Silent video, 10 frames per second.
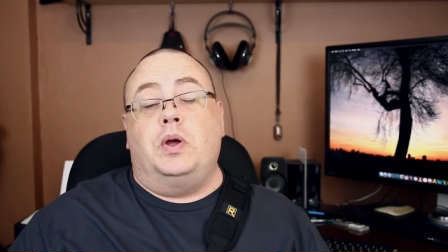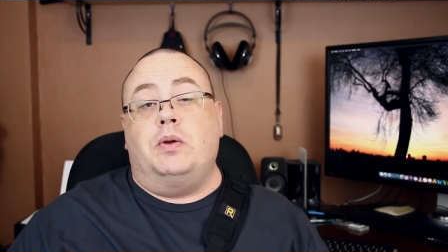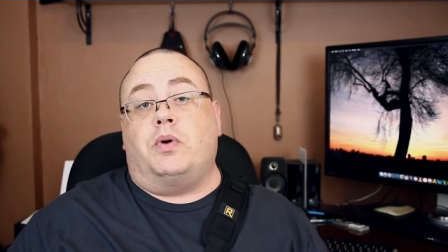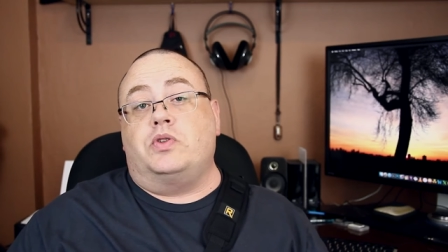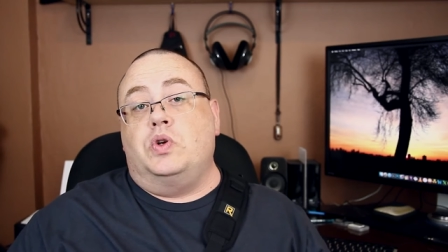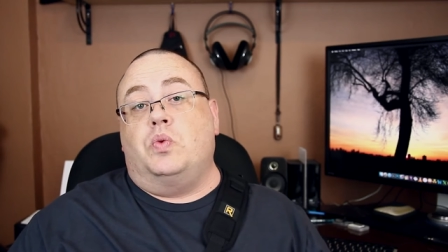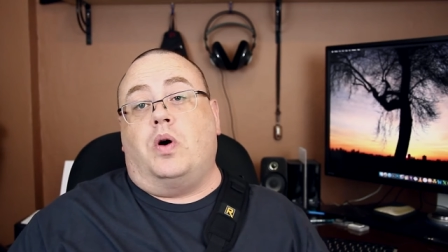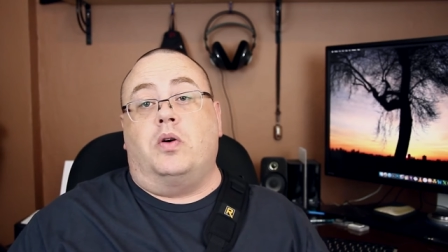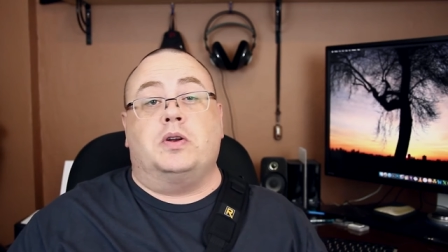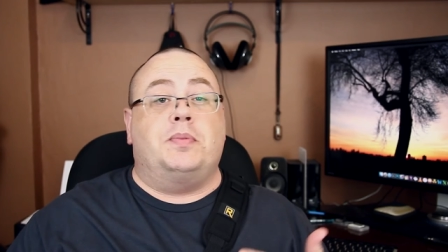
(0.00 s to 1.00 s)
depending on what you
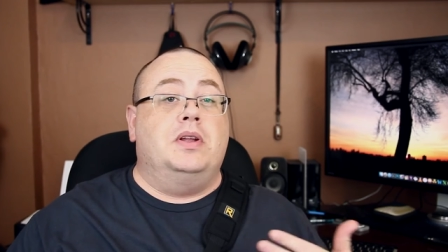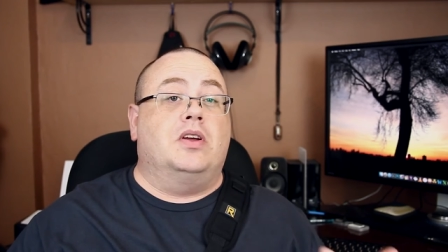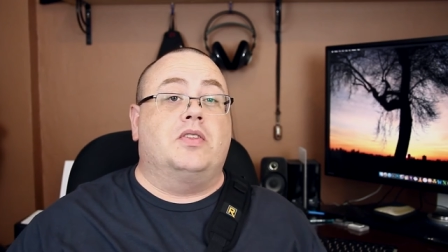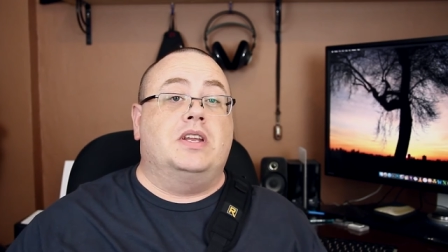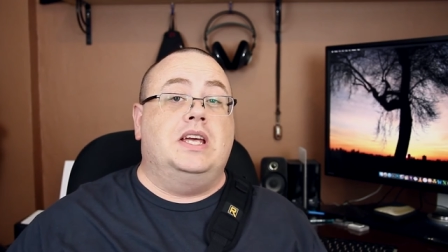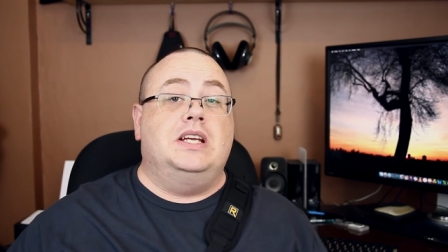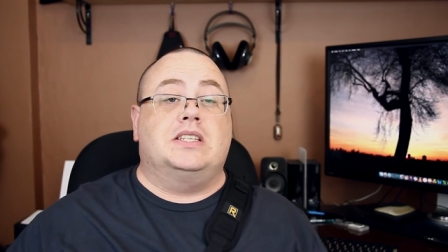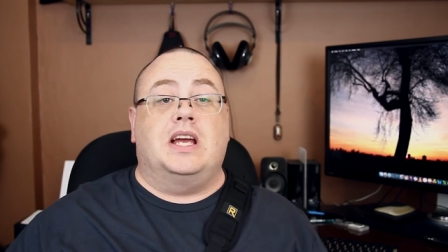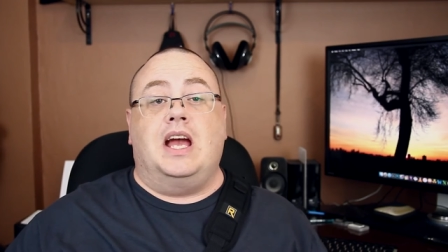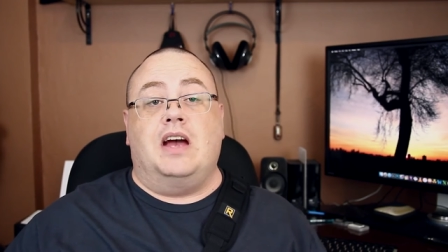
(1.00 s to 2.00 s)
want, depending on the
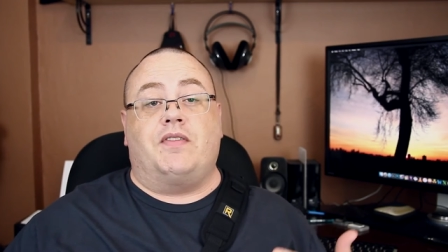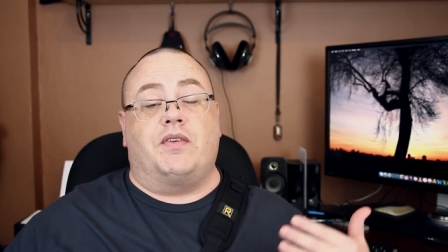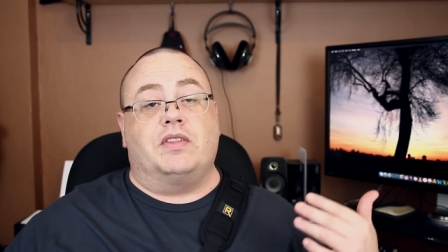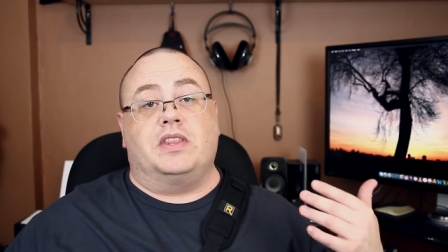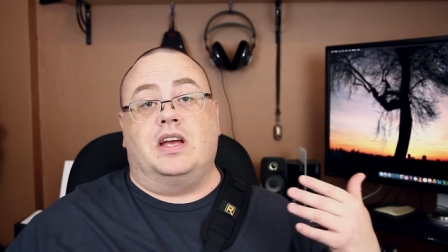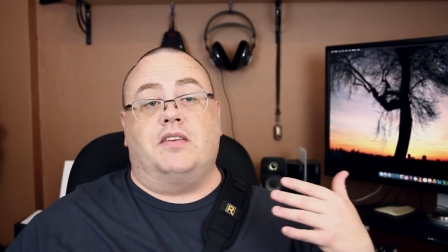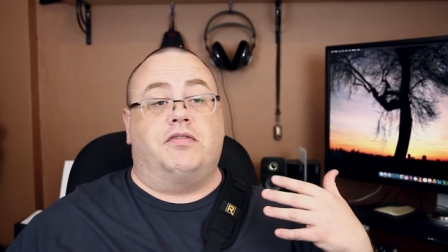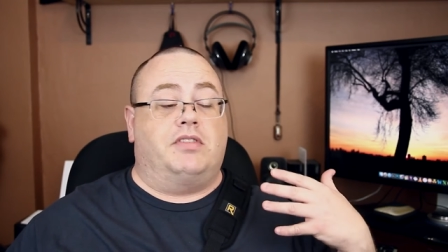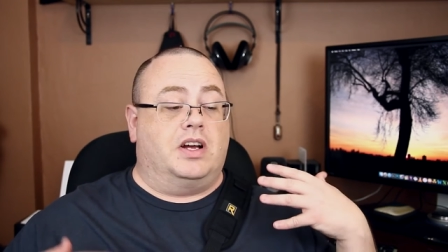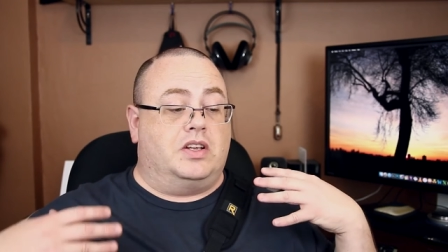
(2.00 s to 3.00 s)
needs, they have everything
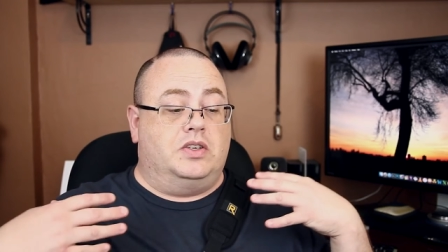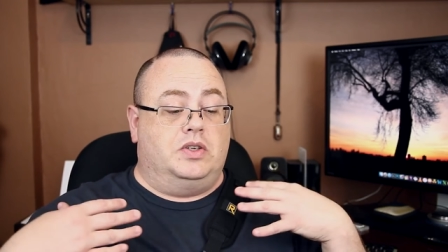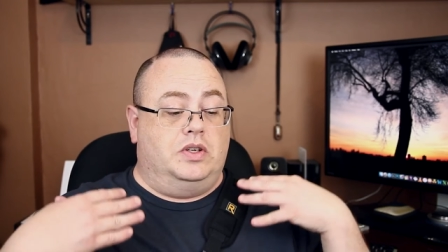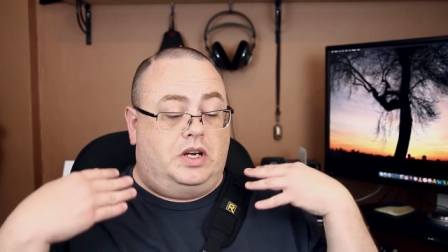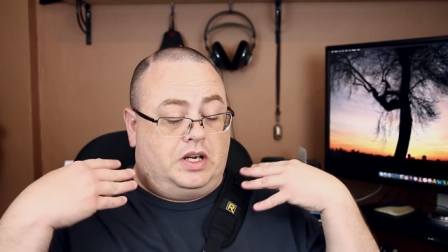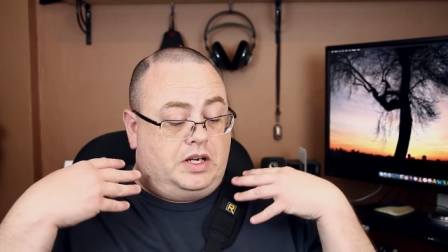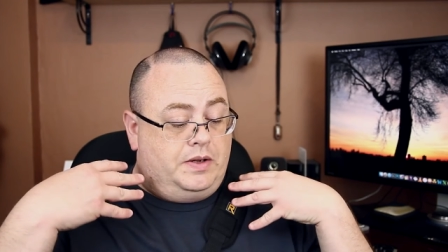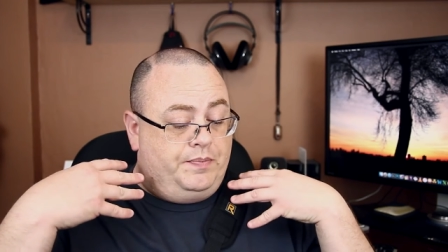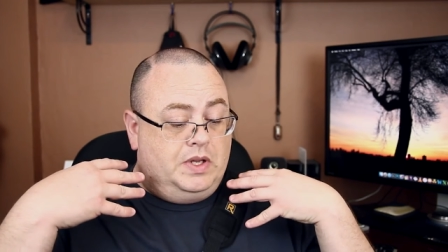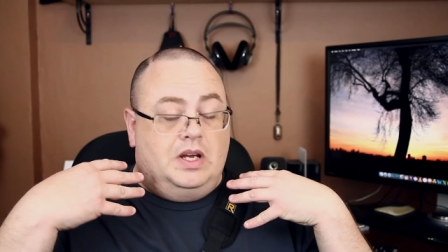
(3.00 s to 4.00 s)
from like
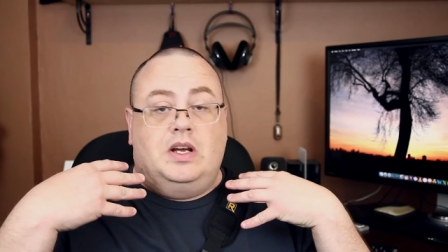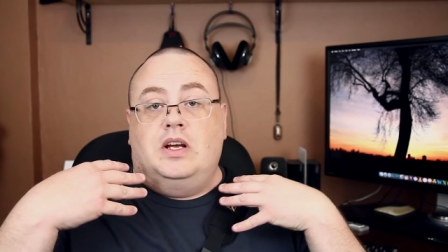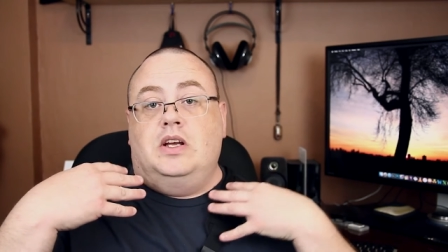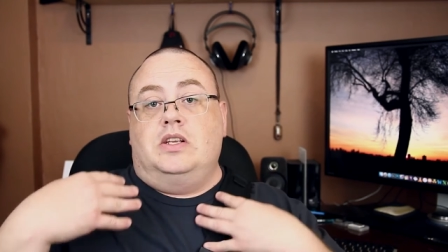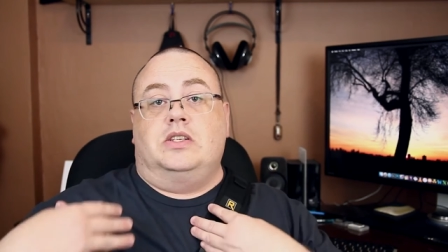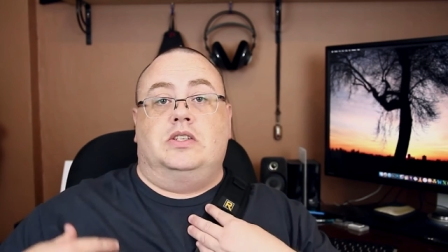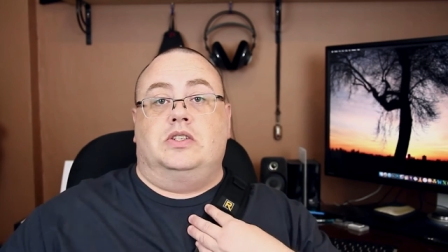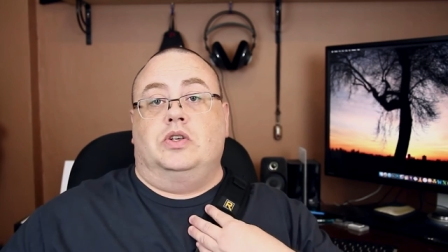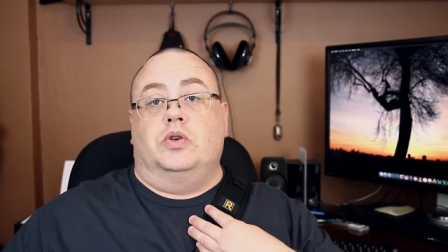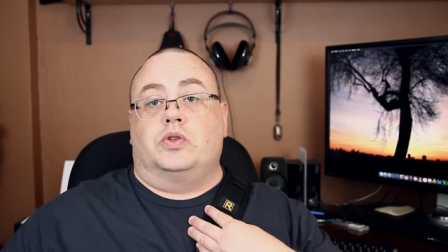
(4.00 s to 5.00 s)
uh,
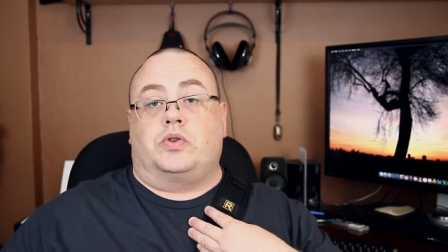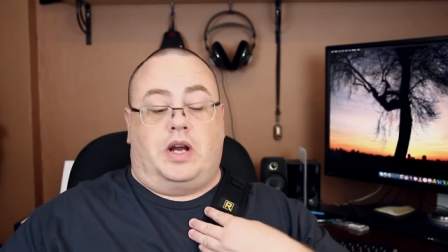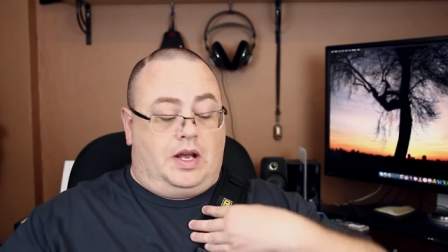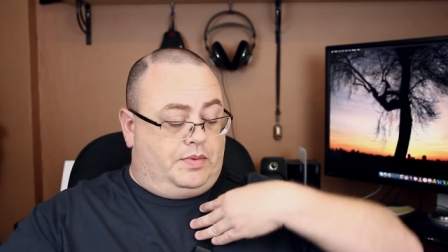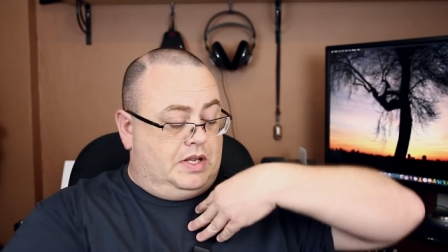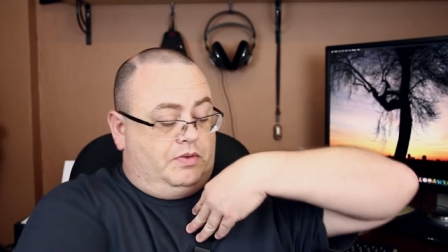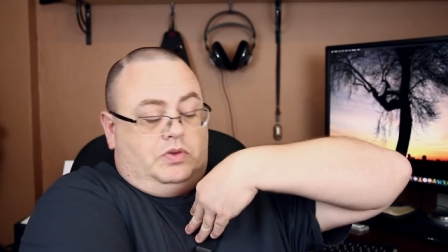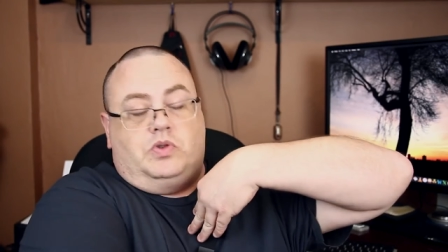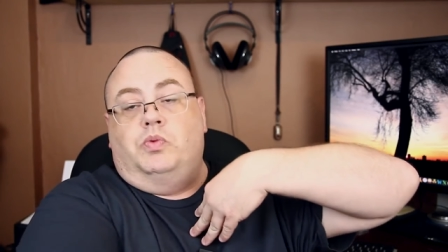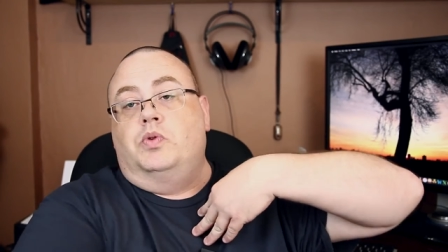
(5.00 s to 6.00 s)
dual straps.
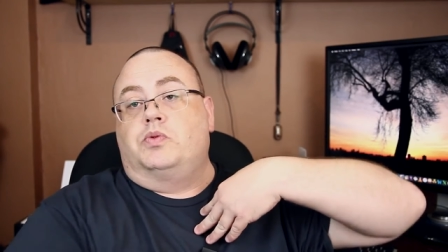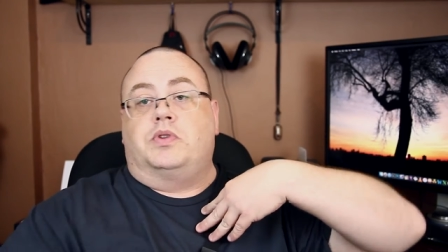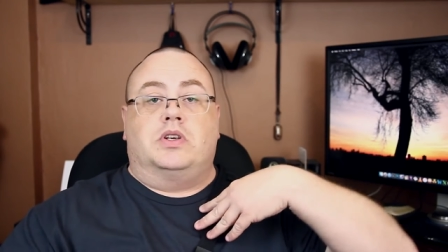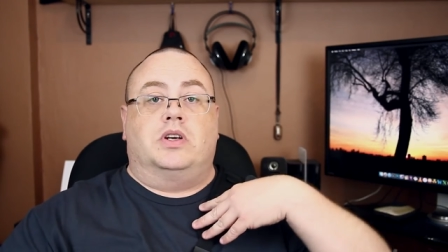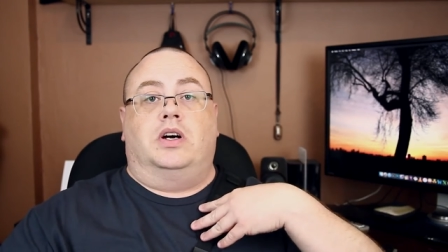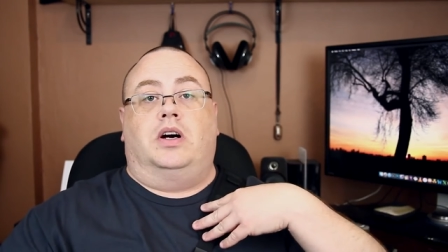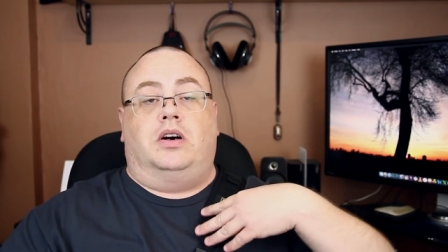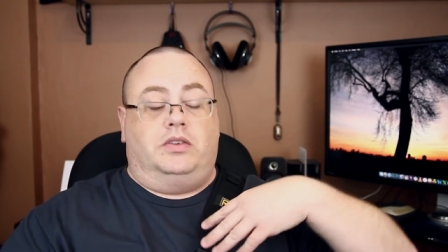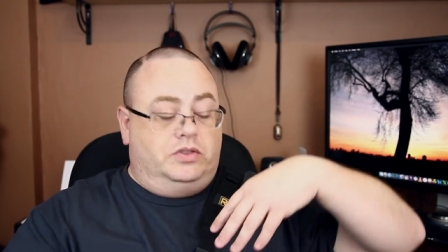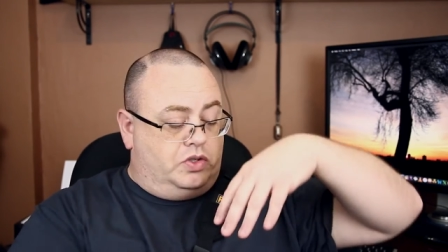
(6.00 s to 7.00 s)
There's ones with the
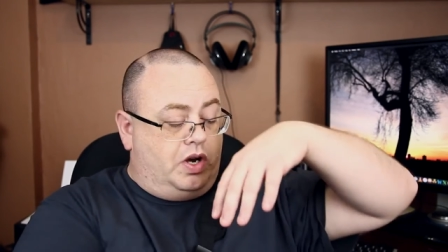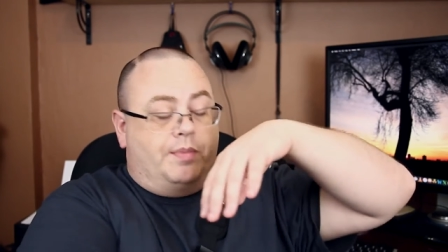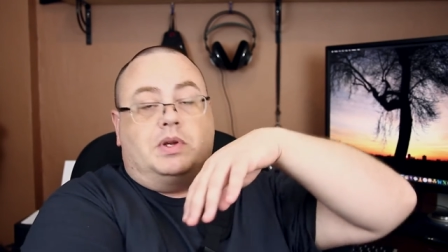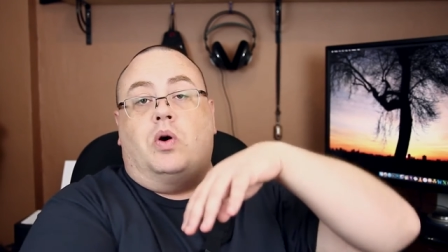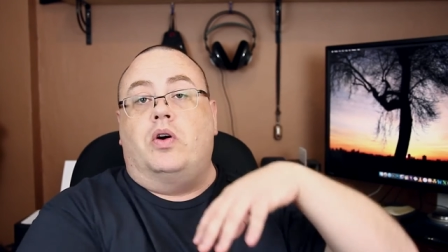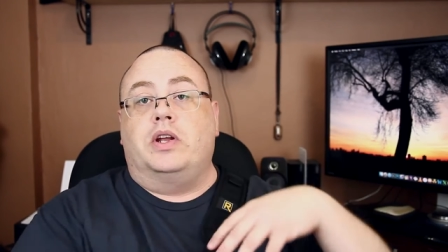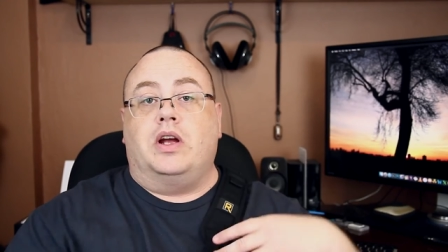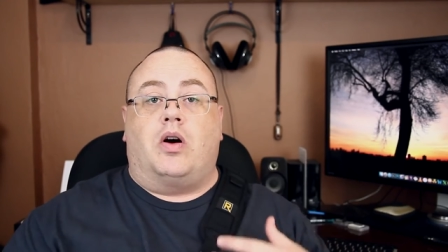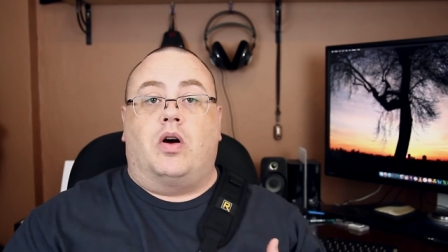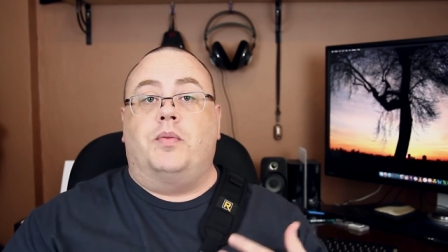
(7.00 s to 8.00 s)
uh, straps that go under
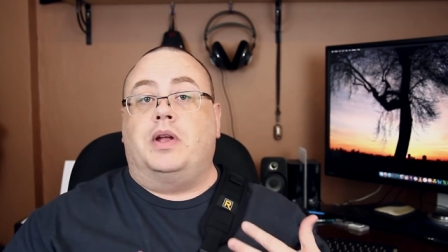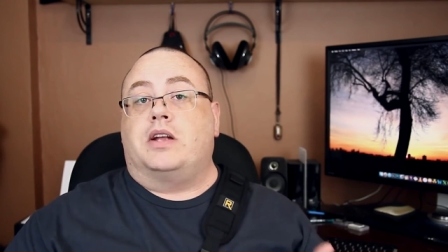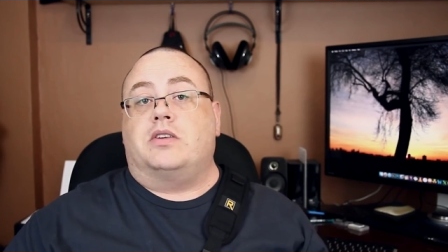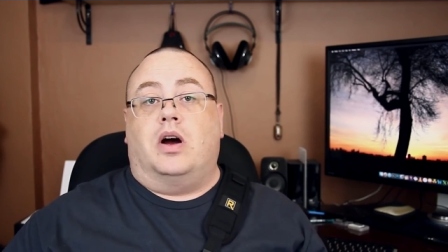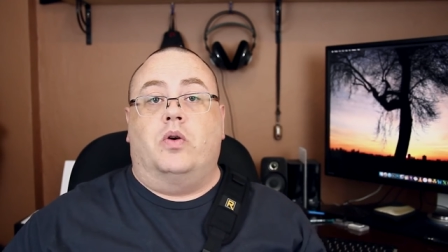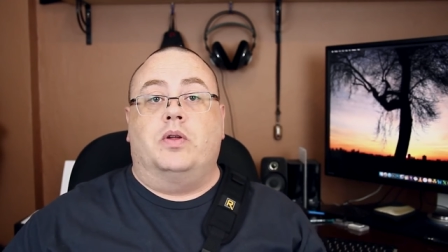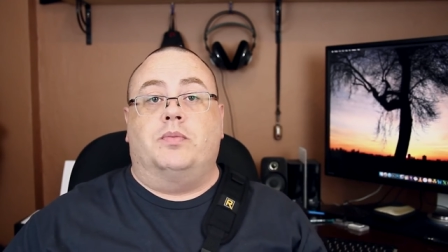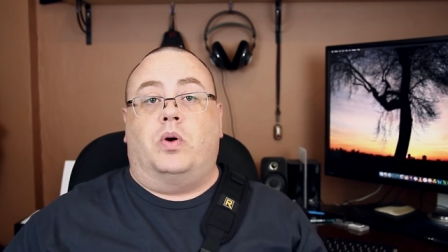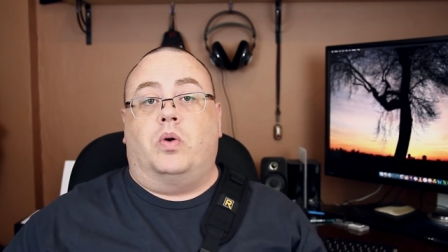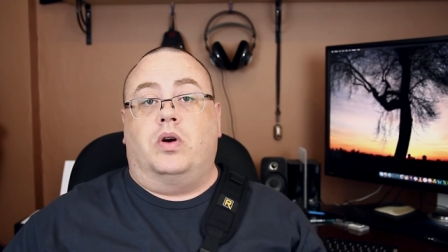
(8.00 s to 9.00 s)
your arm to actually hold
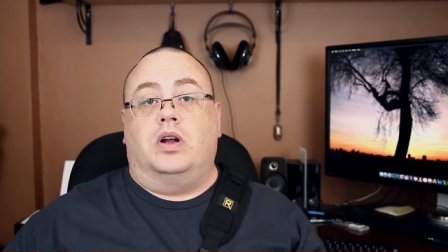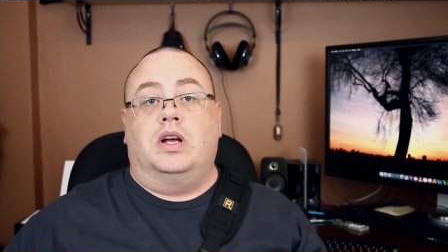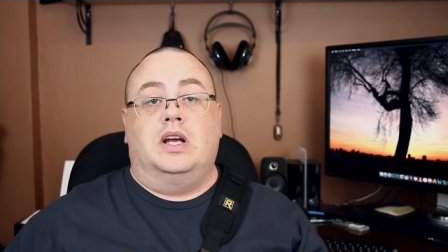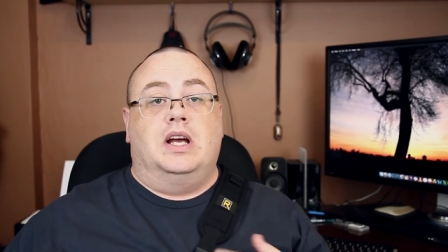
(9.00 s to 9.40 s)
it more.